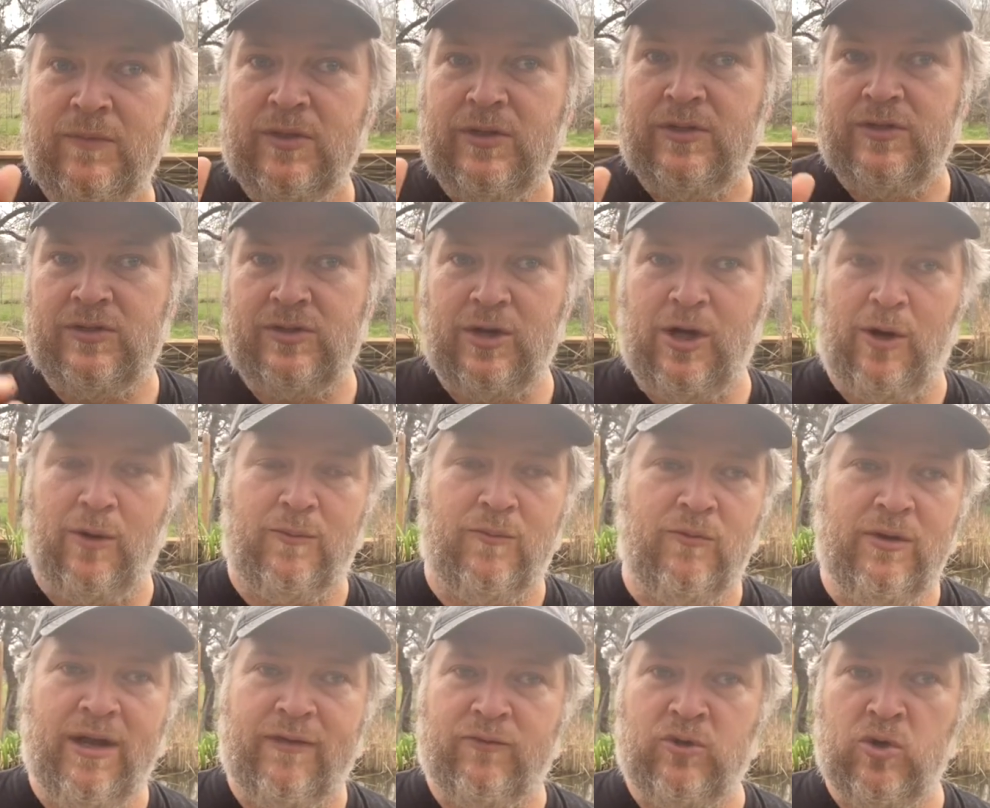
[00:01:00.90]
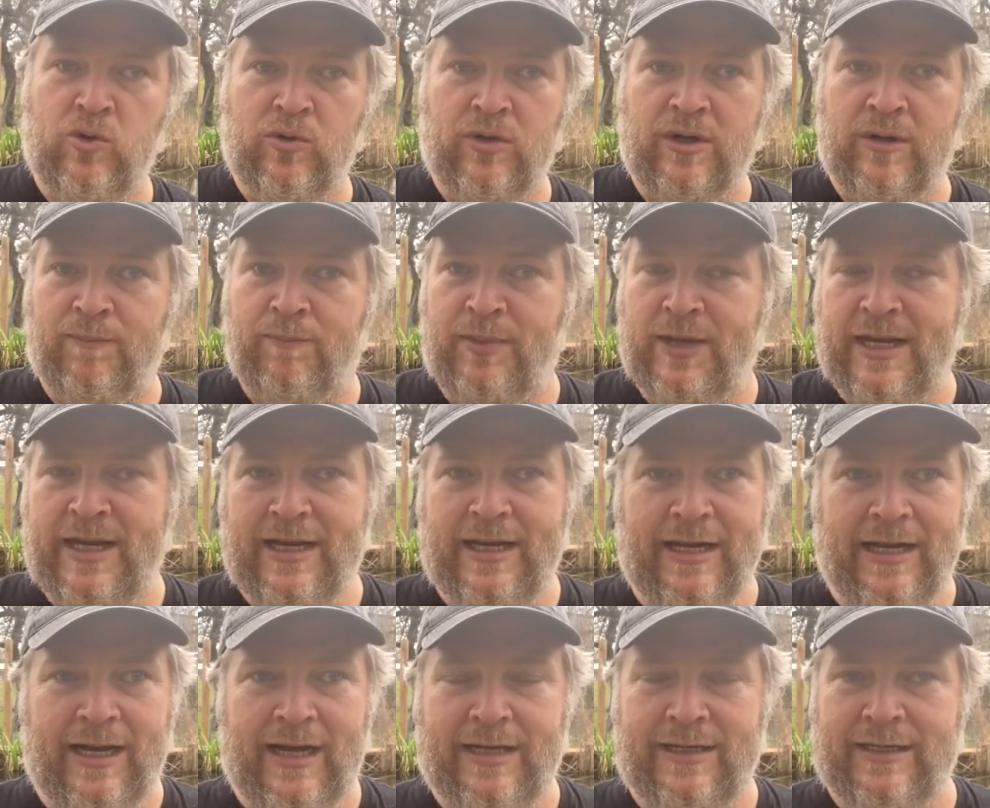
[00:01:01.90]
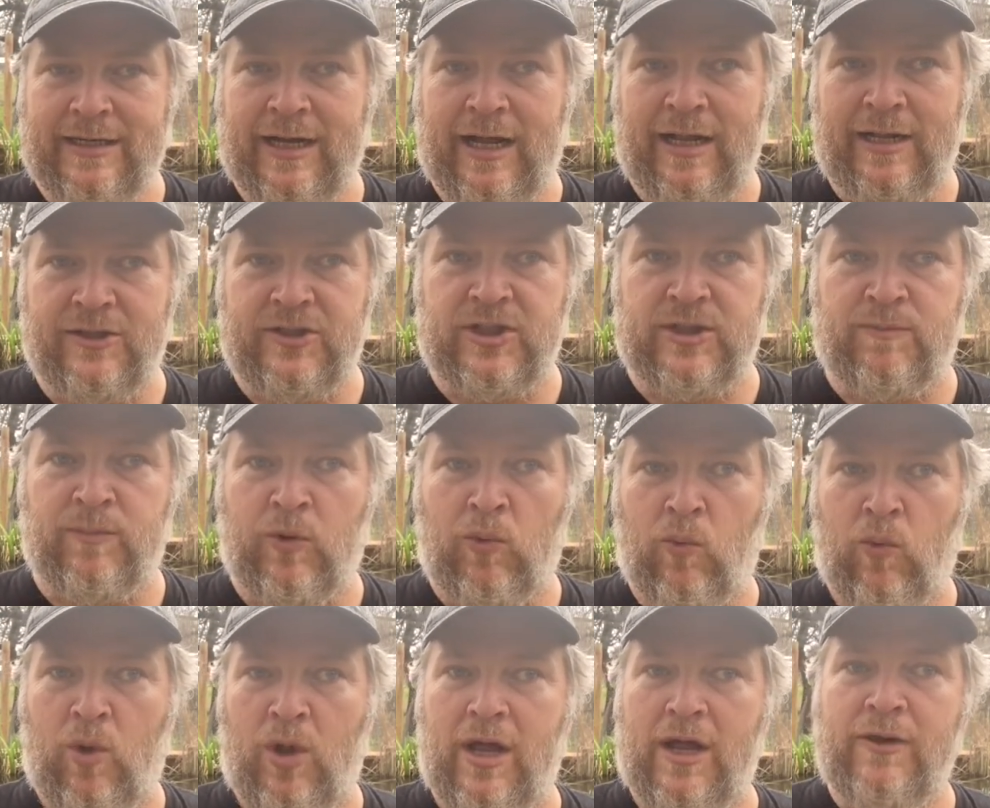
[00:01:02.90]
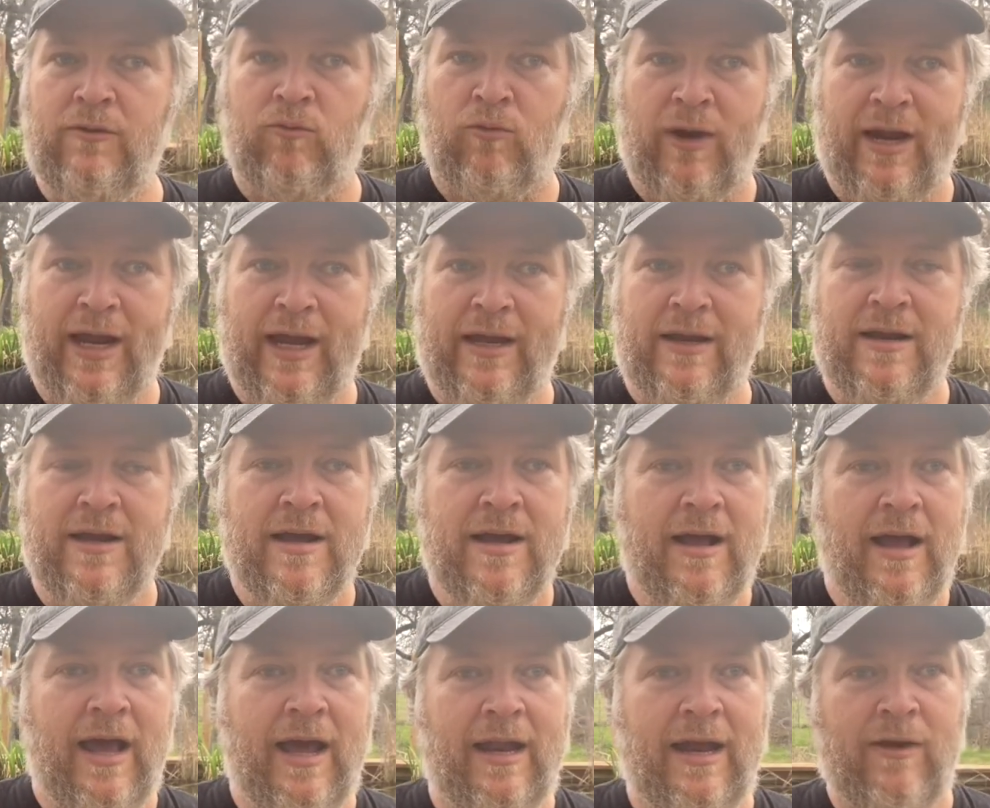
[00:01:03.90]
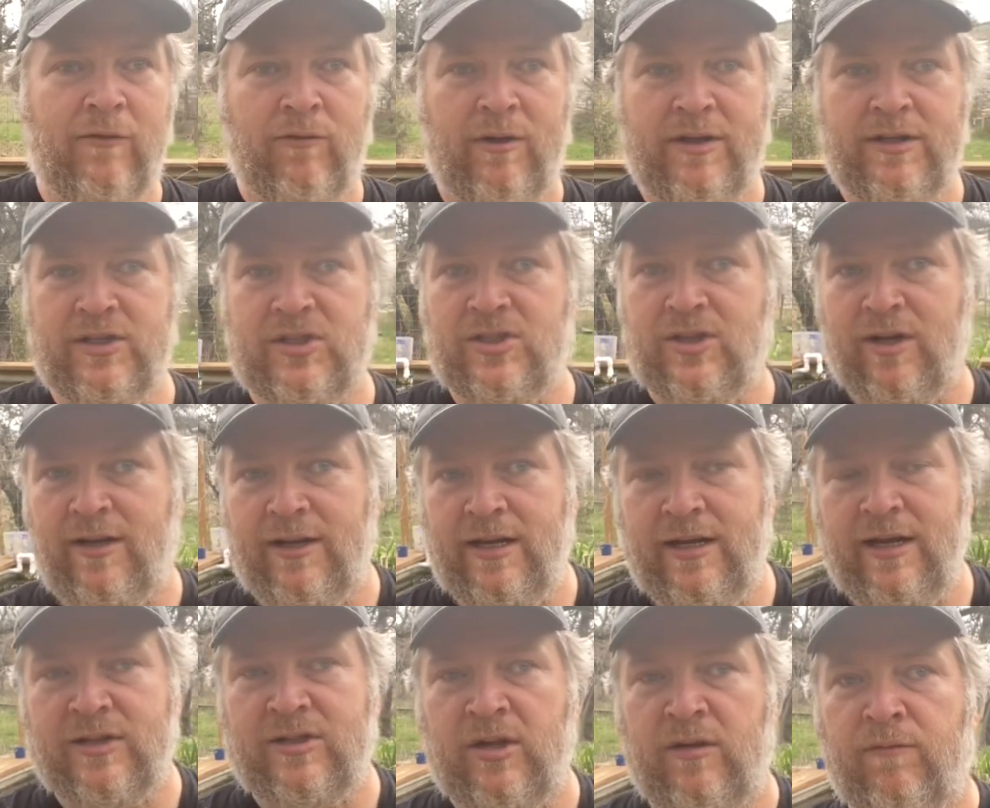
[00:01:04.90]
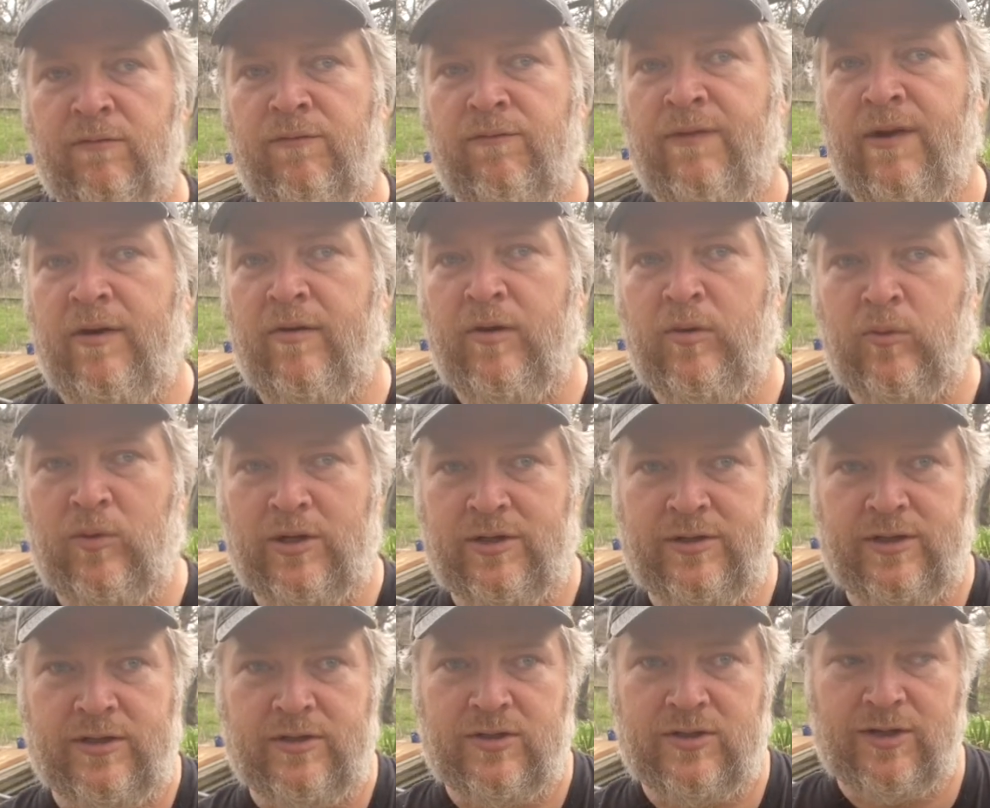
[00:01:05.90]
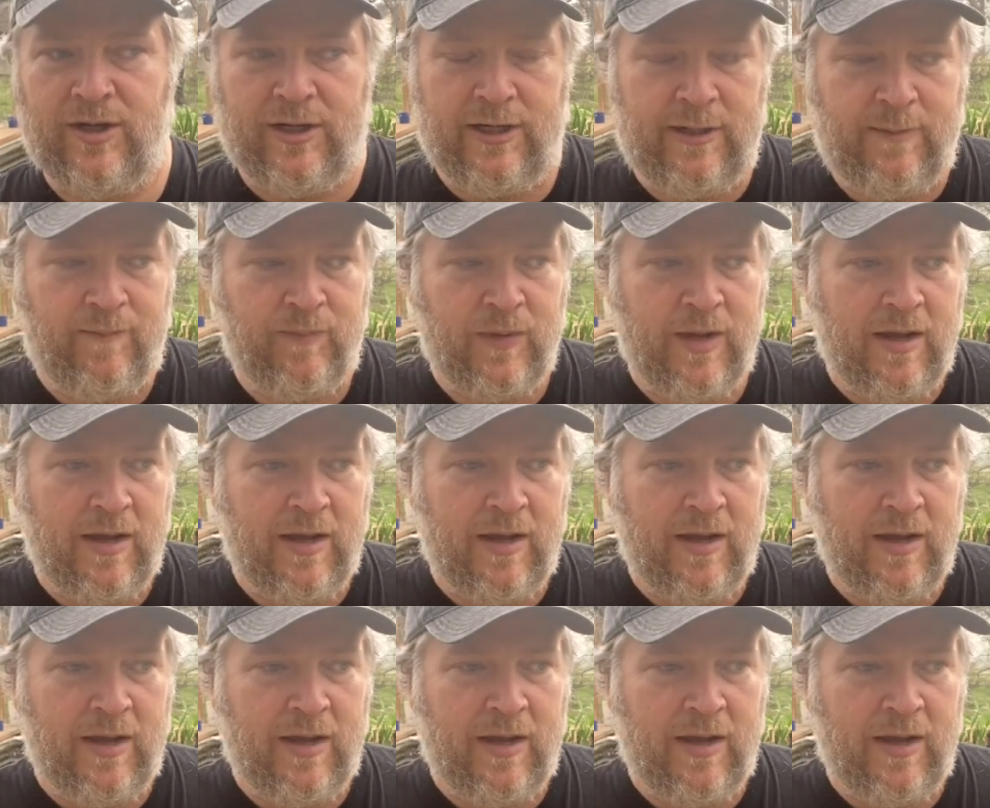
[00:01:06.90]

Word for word: So we have two competing ideologies, but one ran, and I read the study. It's a very well done study.